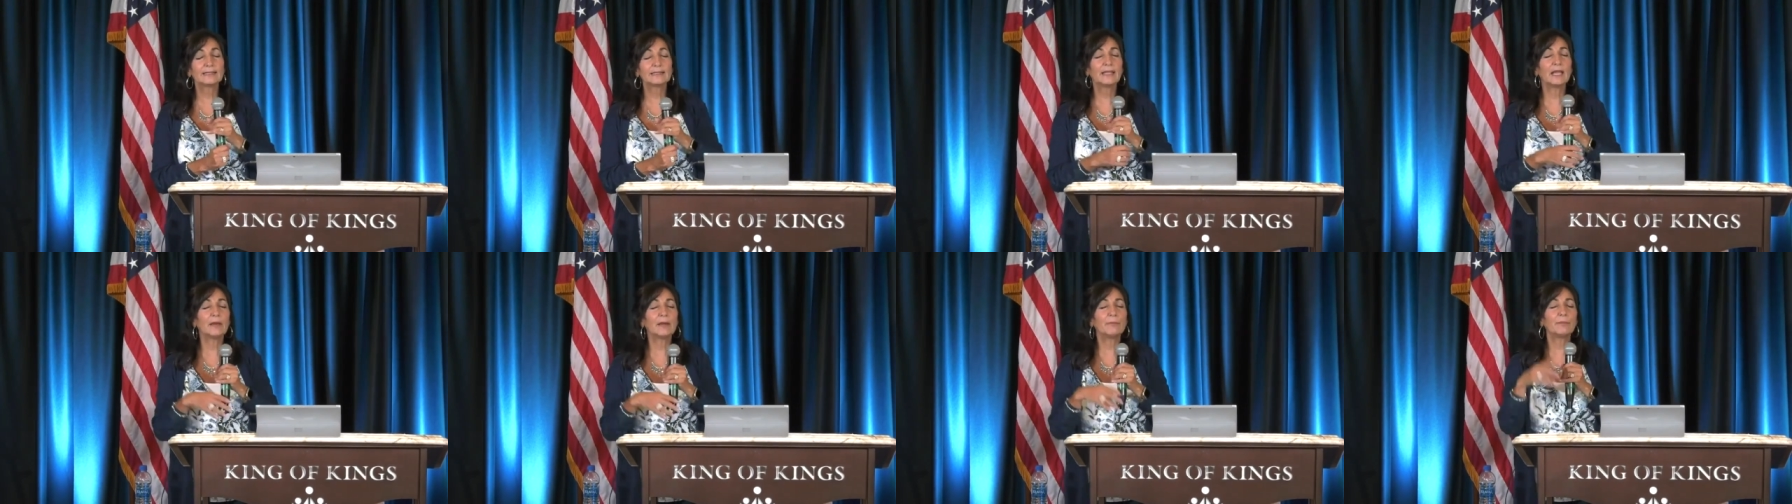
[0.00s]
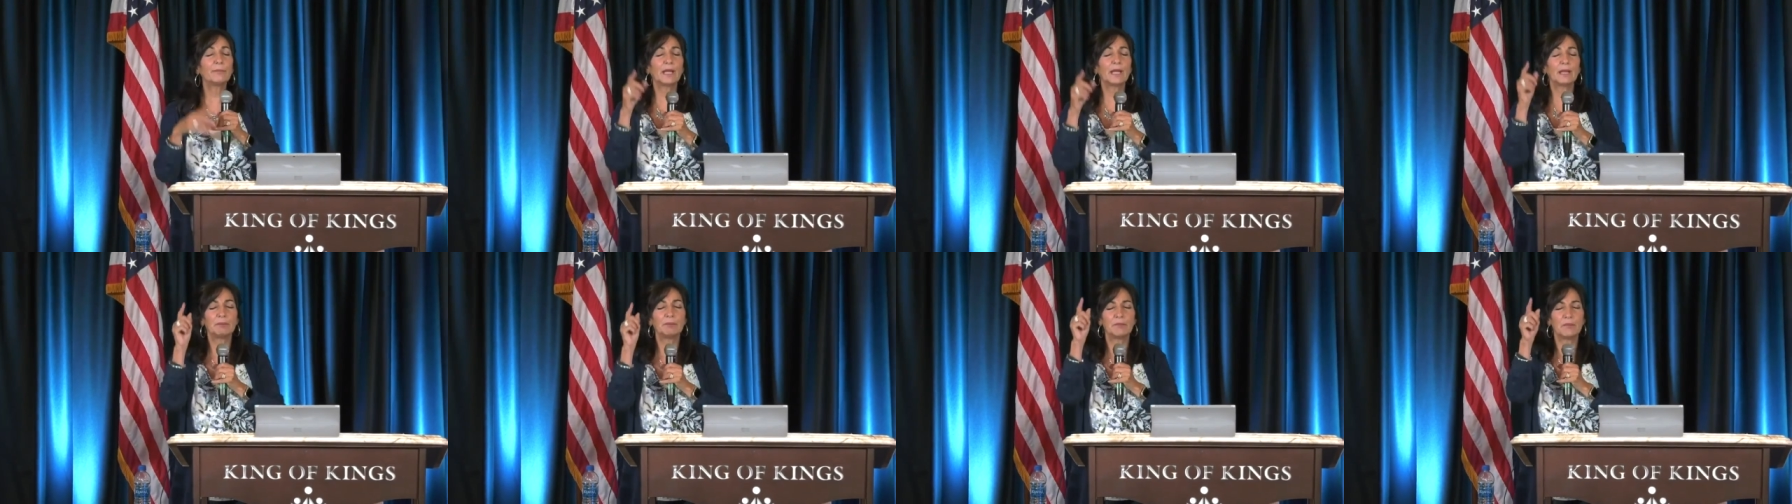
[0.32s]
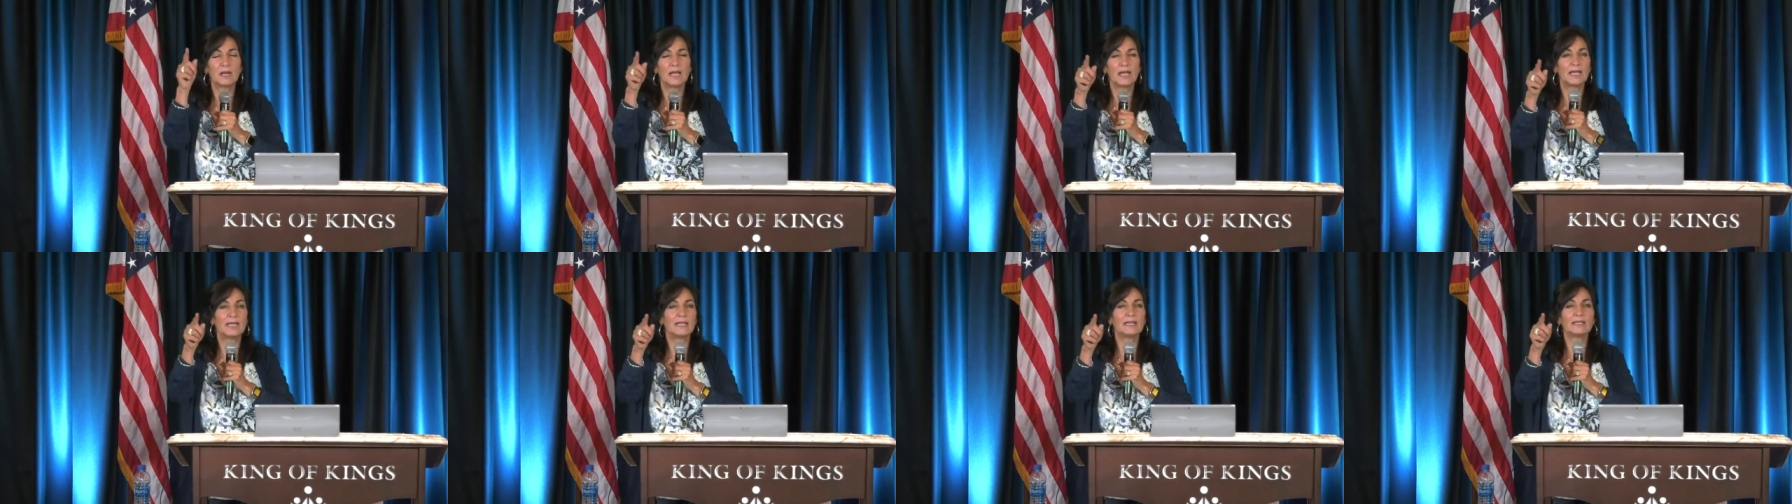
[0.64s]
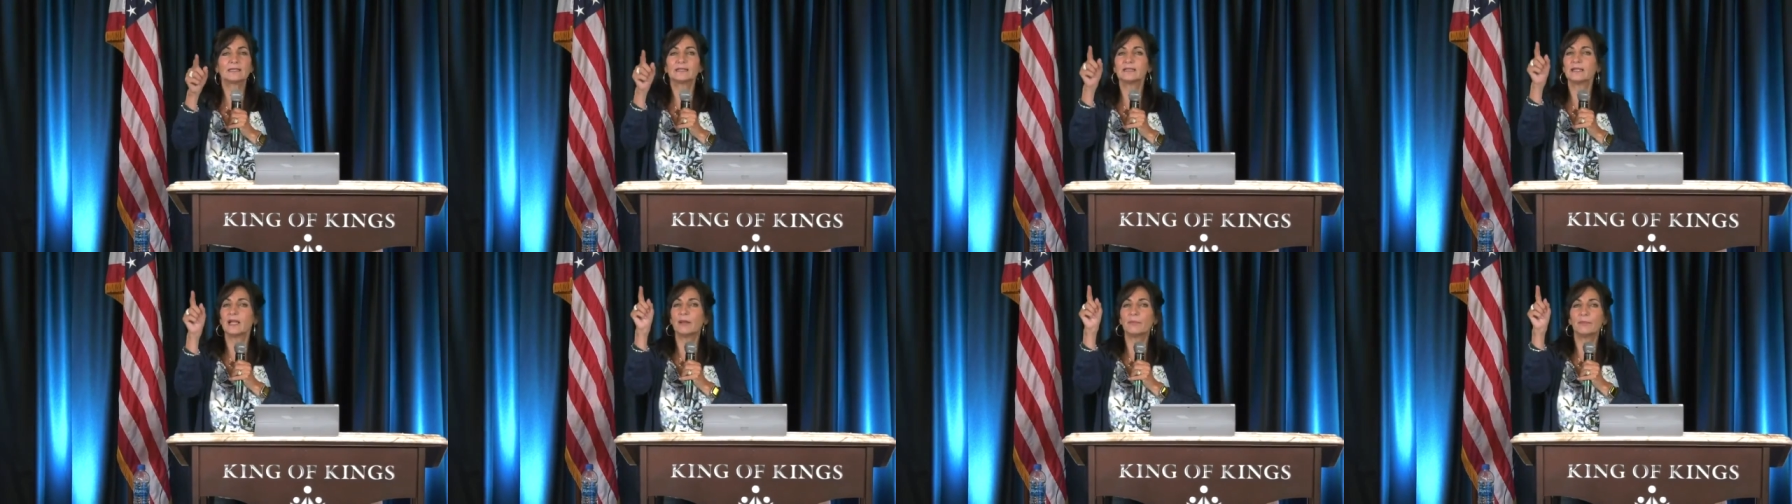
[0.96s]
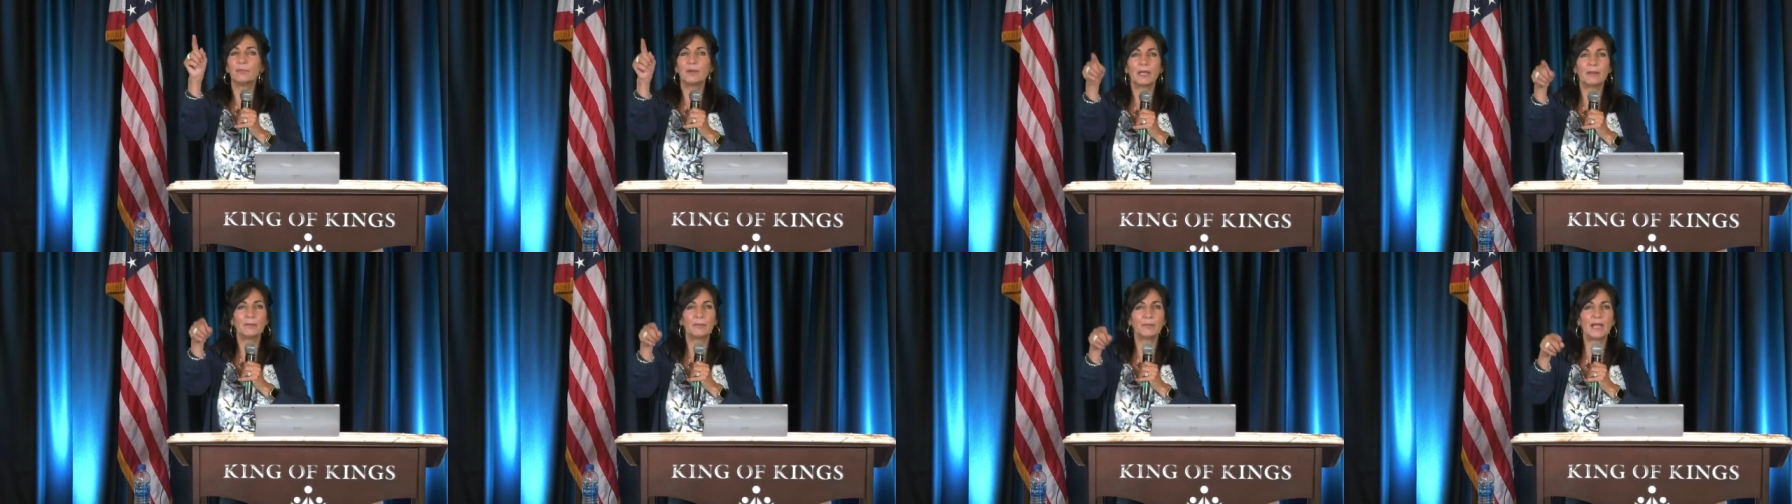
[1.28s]
It's not by might, it's
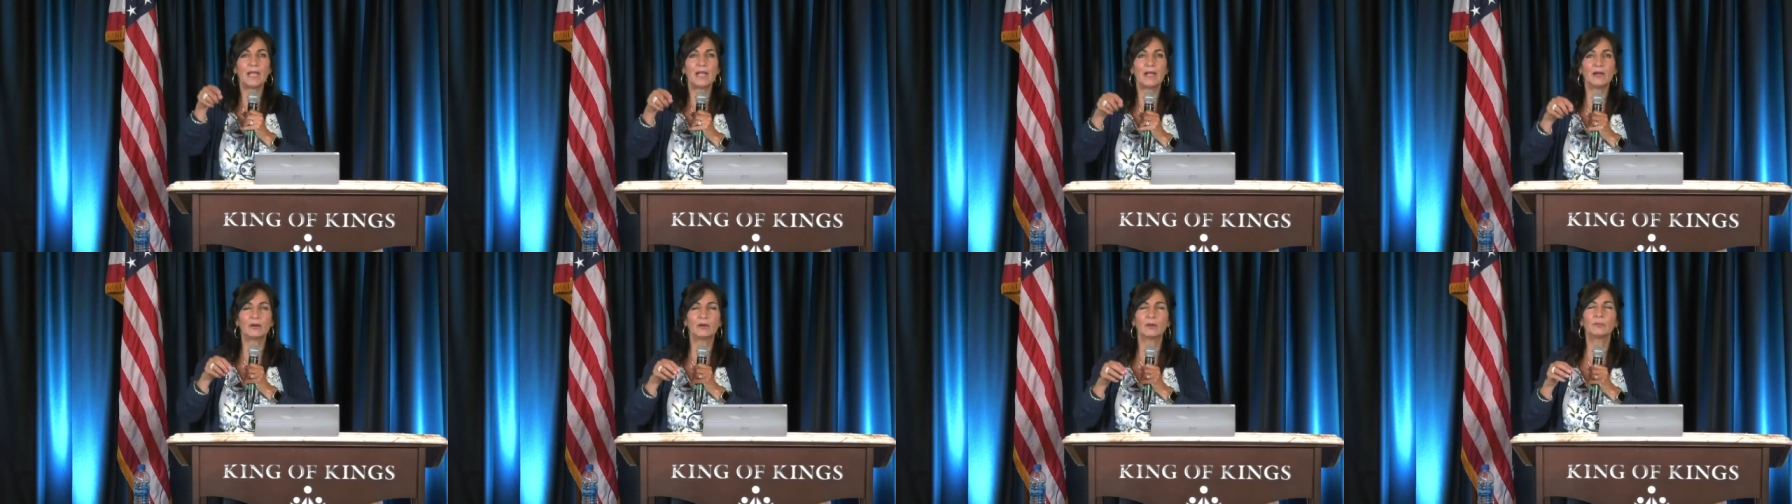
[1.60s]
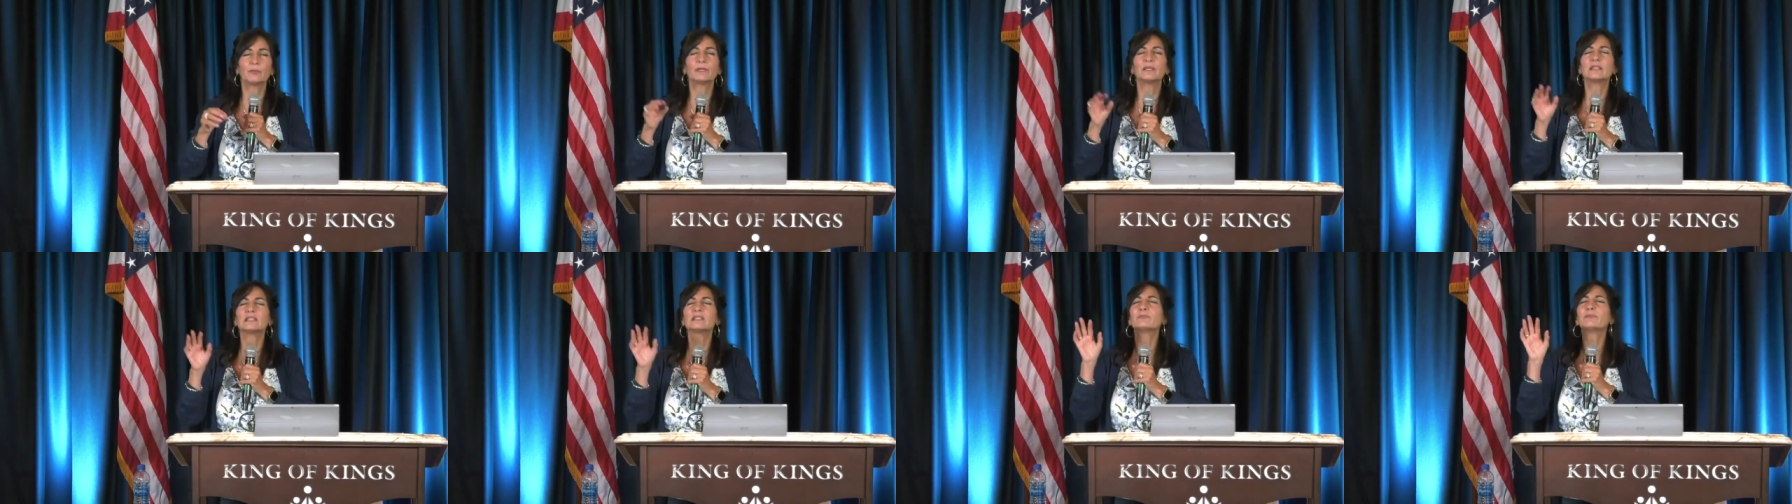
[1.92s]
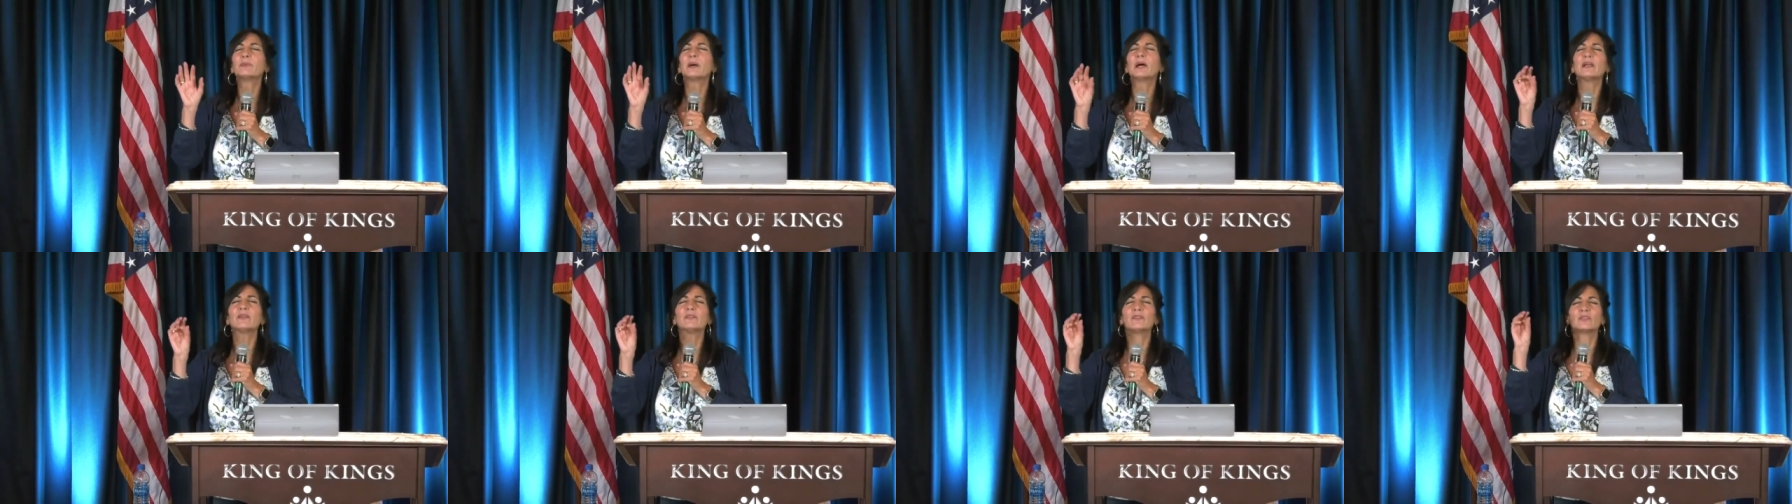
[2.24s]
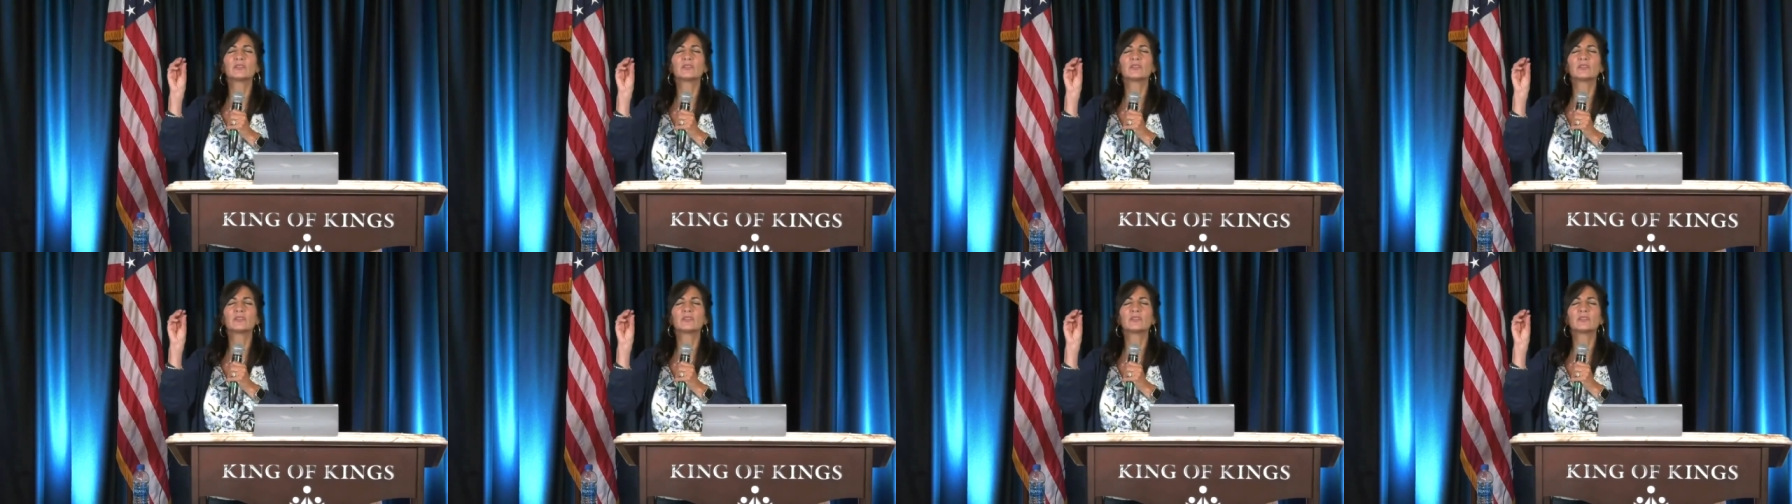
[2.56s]
not by power, but it's